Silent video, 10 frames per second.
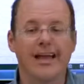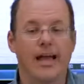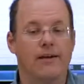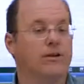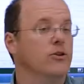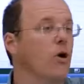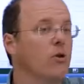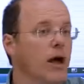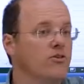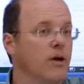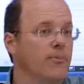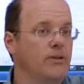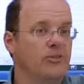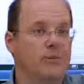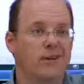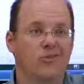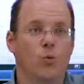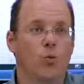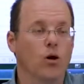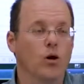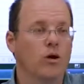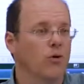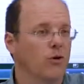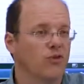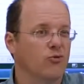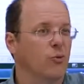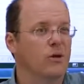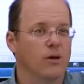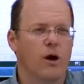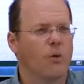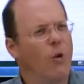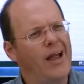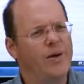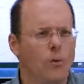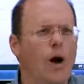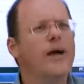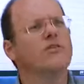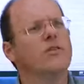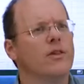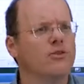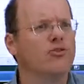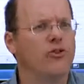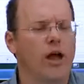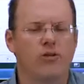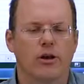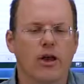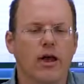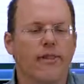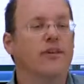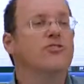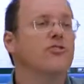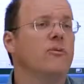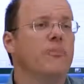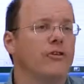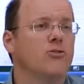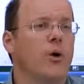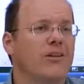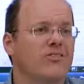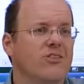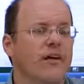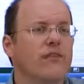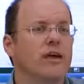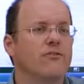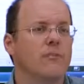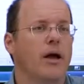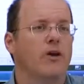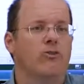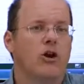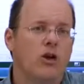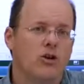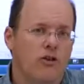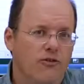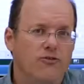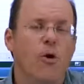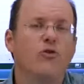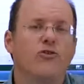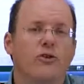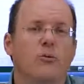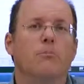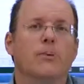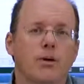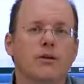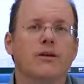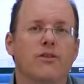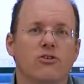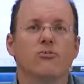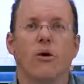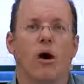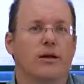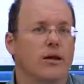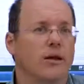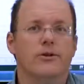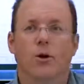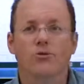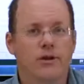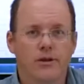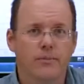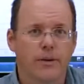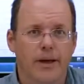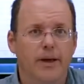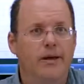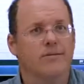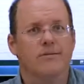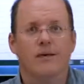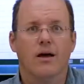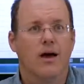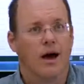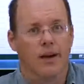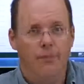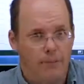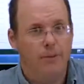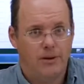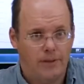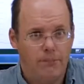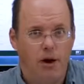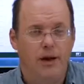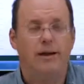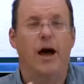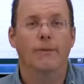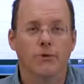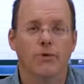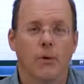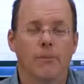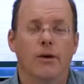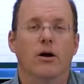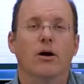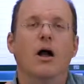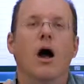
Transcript: If you don't like something, something doesn't work, or you just want, why isn't this changing? This is the best way to send the information to the folks that are building this product. Don't send it to me, because I'm not building the product. I'm doing the webinar.